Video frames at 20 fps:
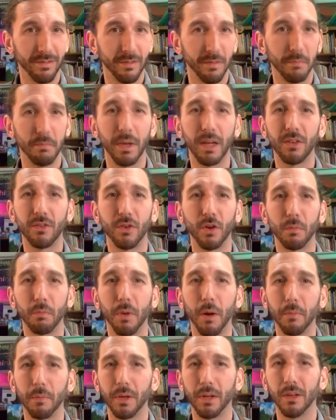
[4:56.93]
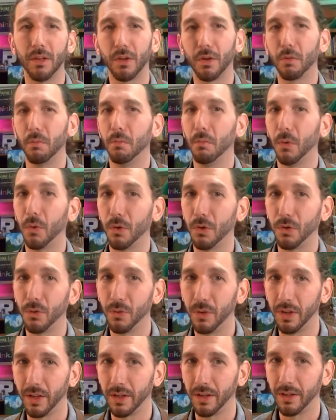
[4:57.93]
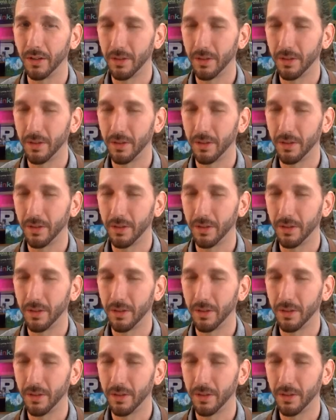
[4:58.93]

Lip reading: Makes your pumpkin look more unique.